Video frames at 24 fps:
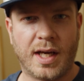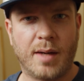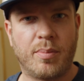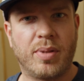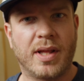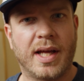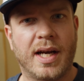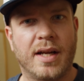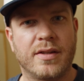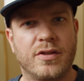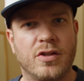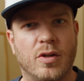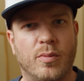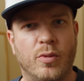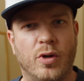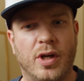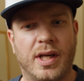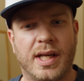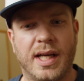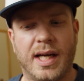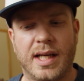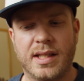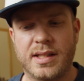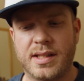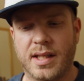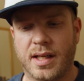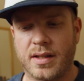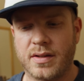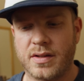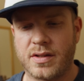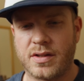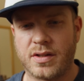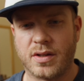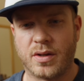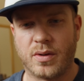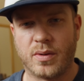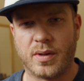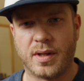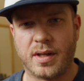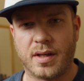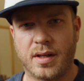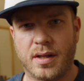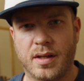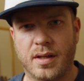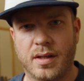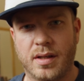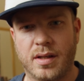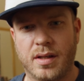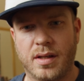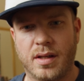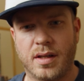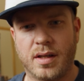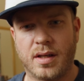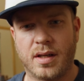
plan on doing more content. So